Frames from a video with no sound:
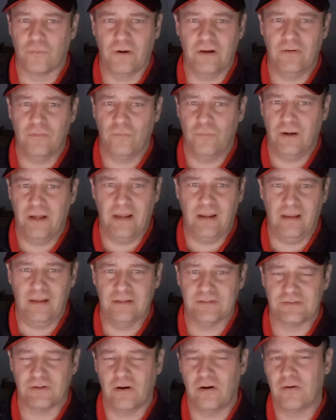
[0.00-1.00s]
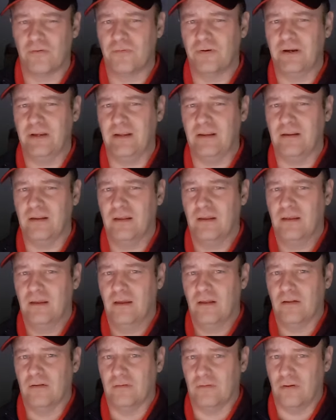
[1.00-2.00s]
right away is already
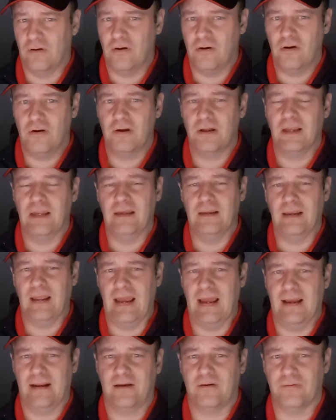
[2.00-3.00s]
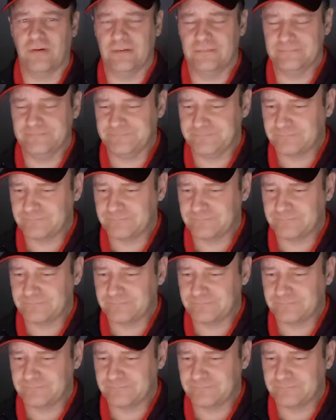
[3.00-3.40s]
long and accurate.